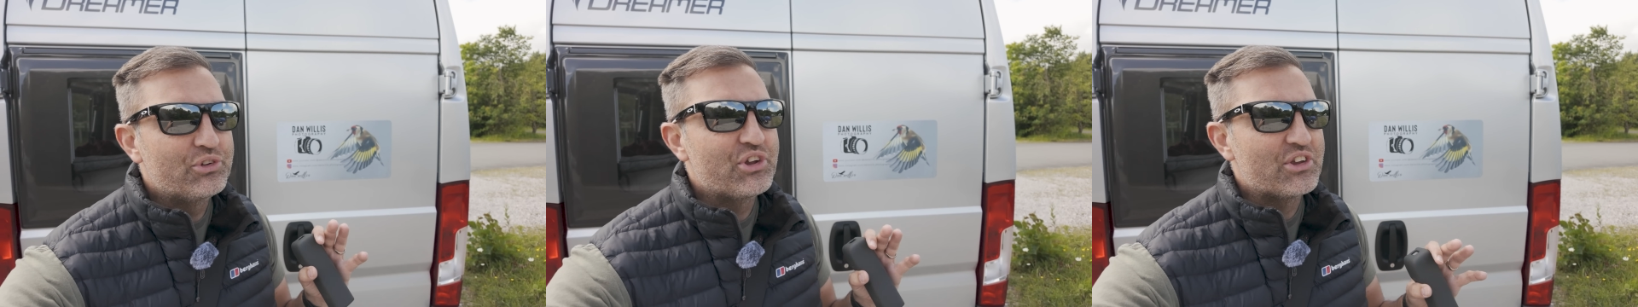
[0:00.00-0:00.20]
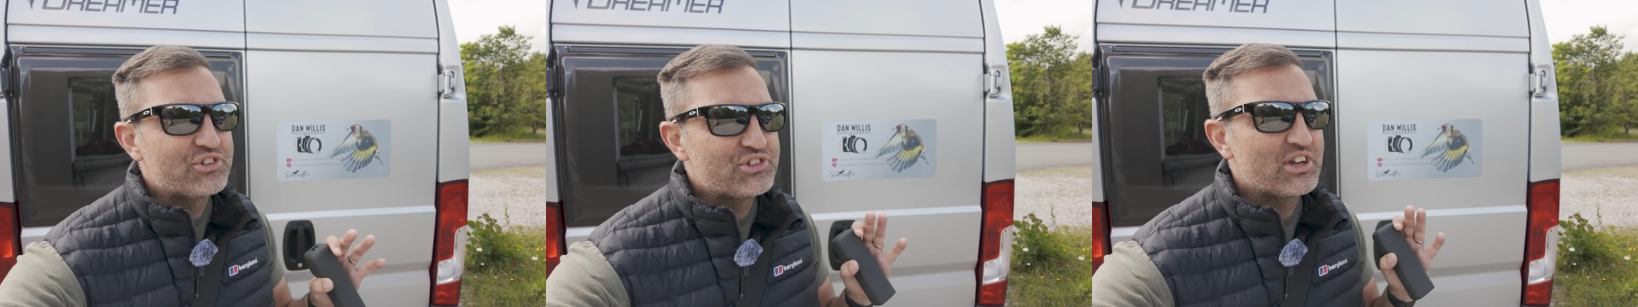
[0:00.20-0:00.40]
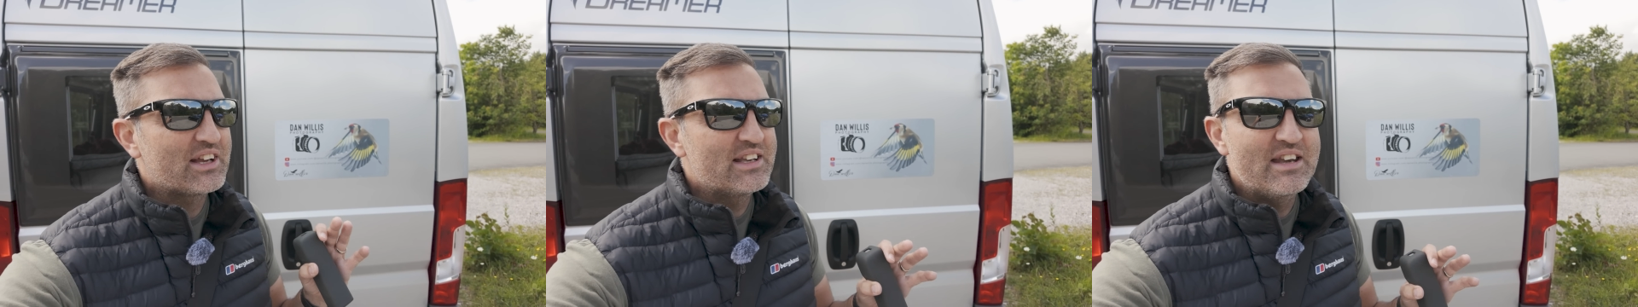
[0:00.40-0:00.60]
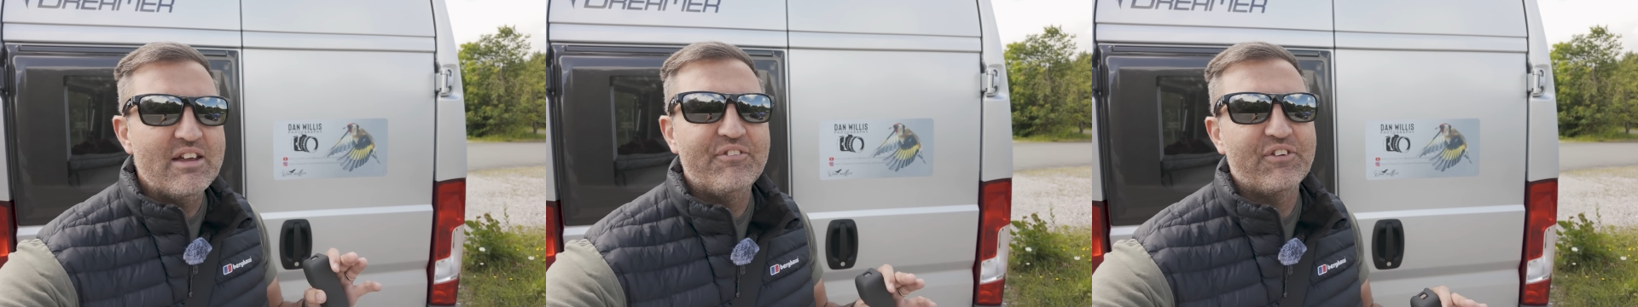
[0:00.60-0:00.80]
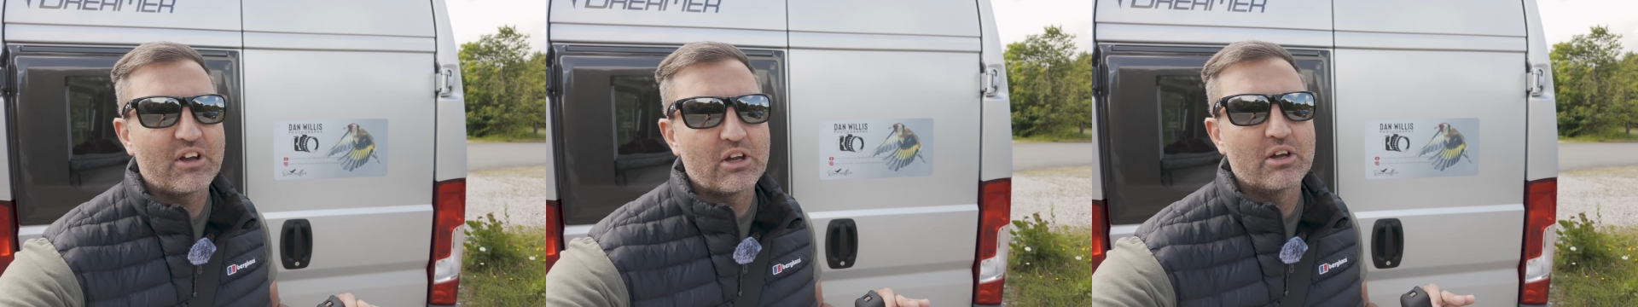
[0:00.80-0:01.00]
a
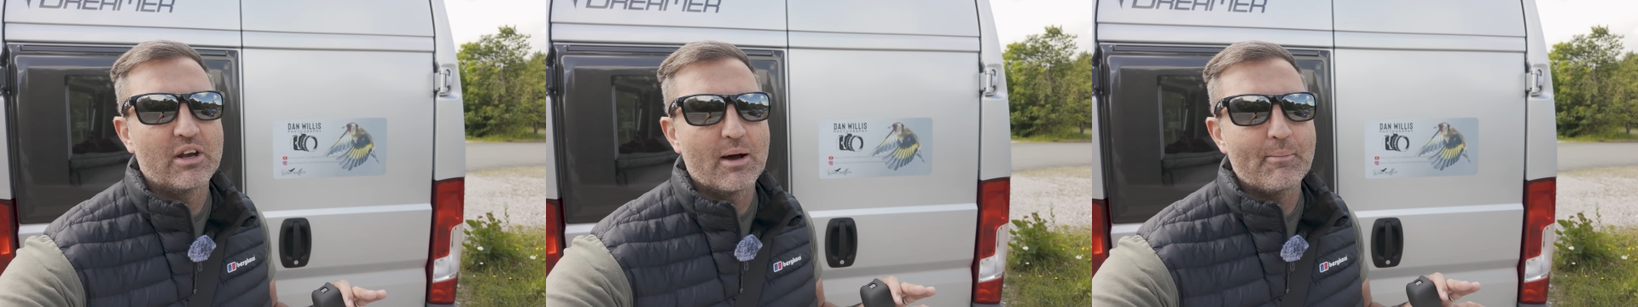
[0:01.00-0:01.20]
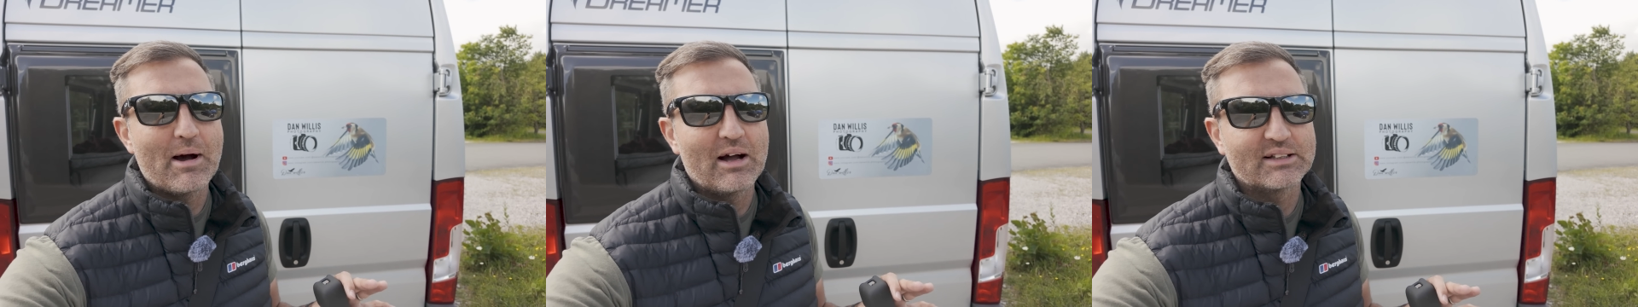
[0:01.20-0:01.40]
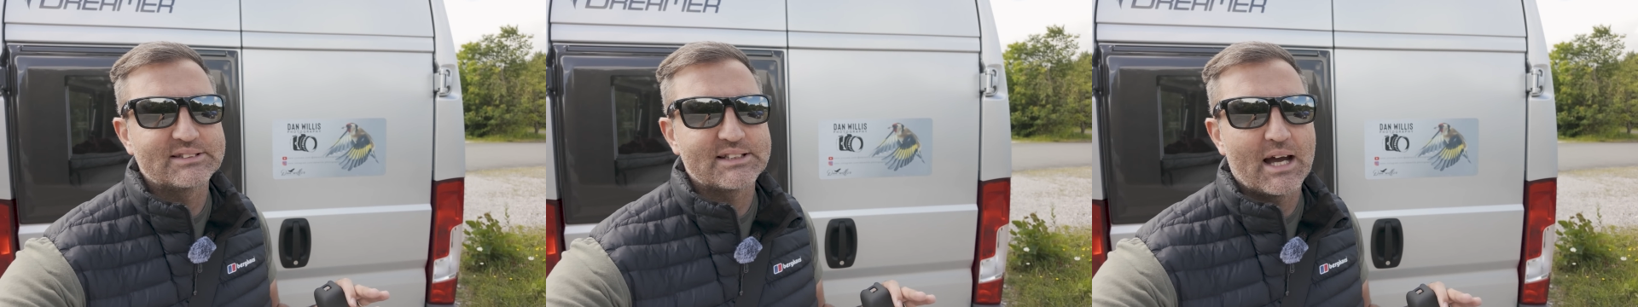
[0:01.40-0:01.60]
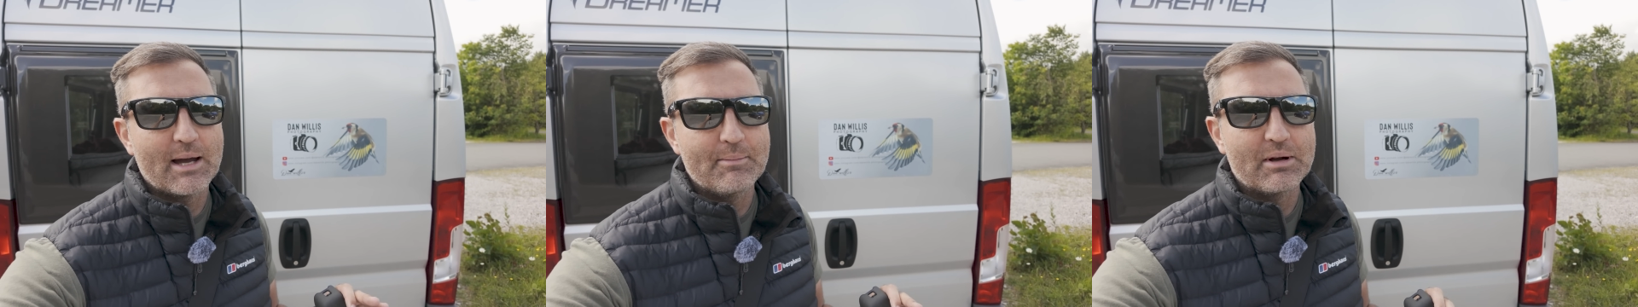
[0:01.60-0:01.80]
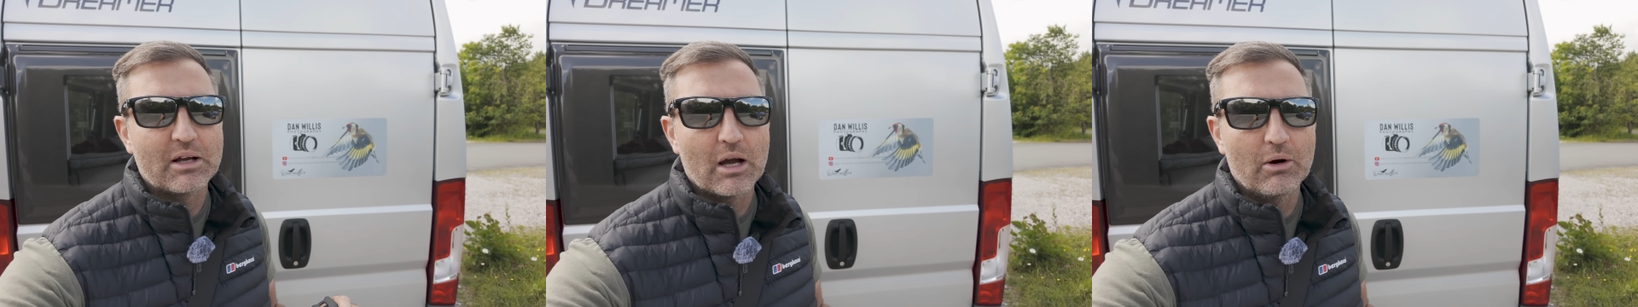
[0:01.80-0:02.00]
significant amount of
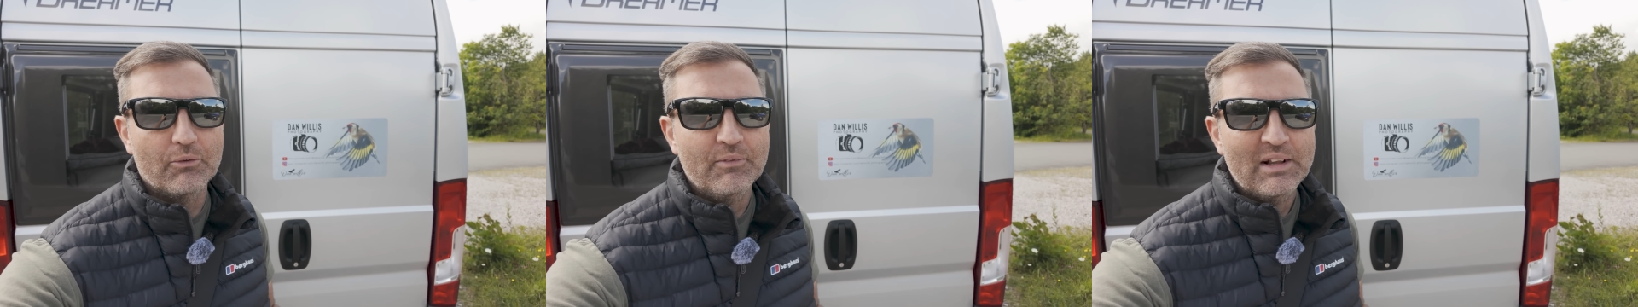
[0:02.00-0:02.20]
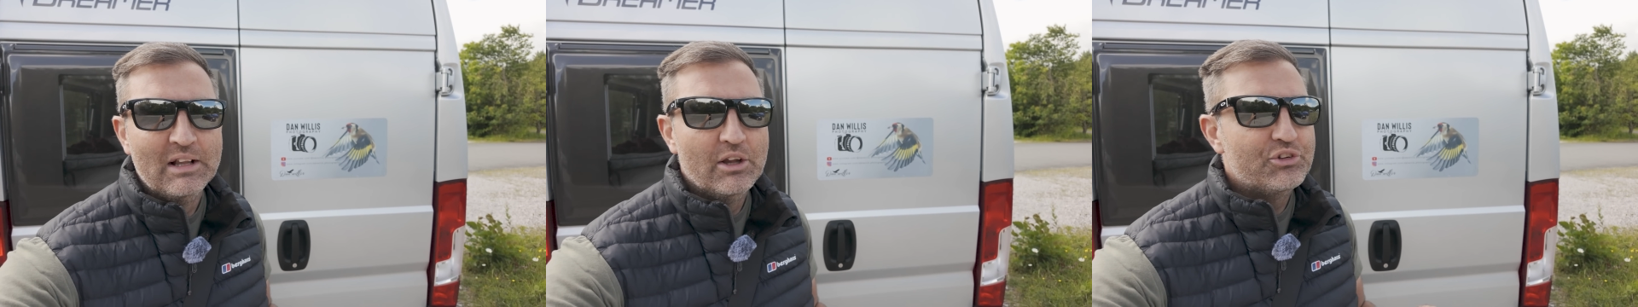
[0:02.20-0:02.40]
time ago,